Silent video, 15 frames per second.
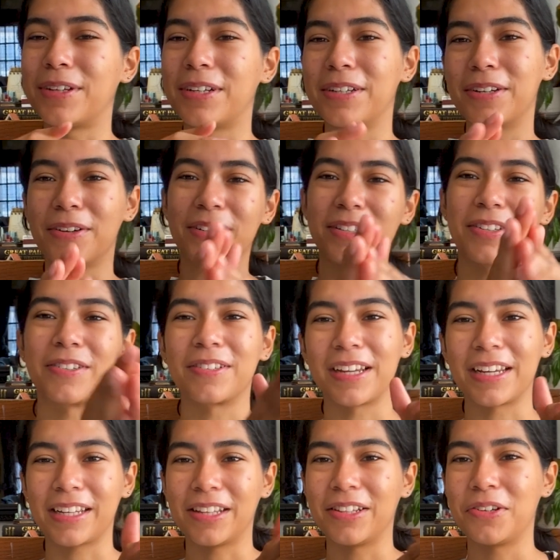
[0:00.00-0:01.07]
you didn't notice, there's
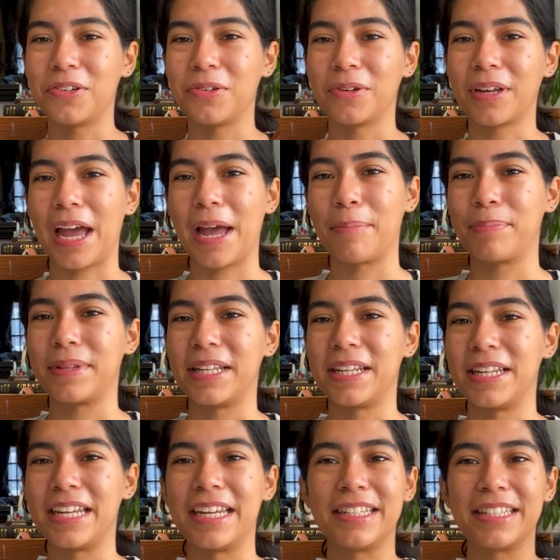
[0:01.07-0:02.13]
like a little gap in the
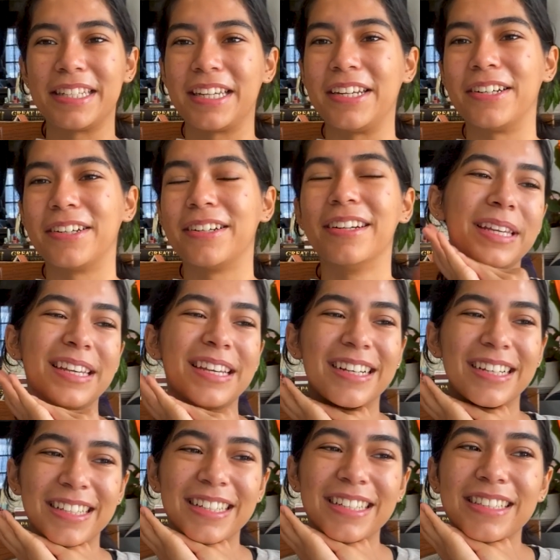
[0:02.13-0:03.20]
dates here
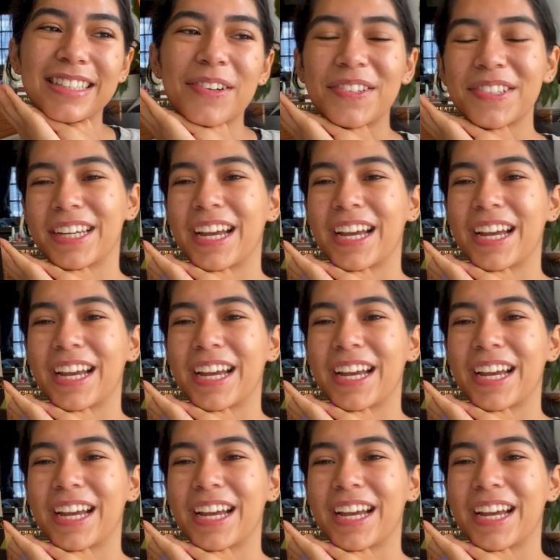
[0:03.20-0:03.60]
because it was